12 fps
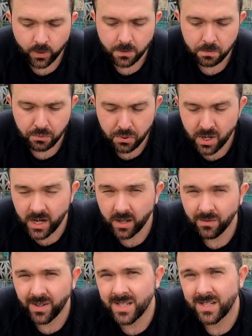was pretty
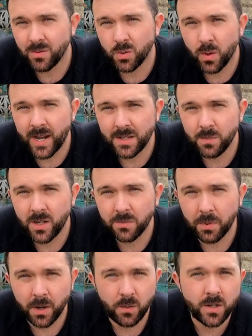convinced it was wax
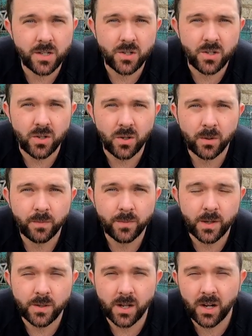moth, but I wasn't sure.
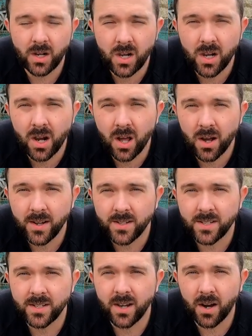There was a
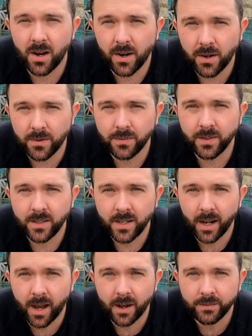lot of
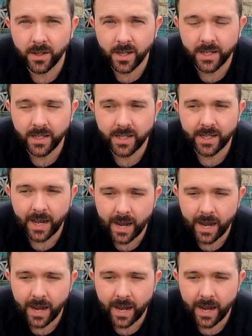larvae and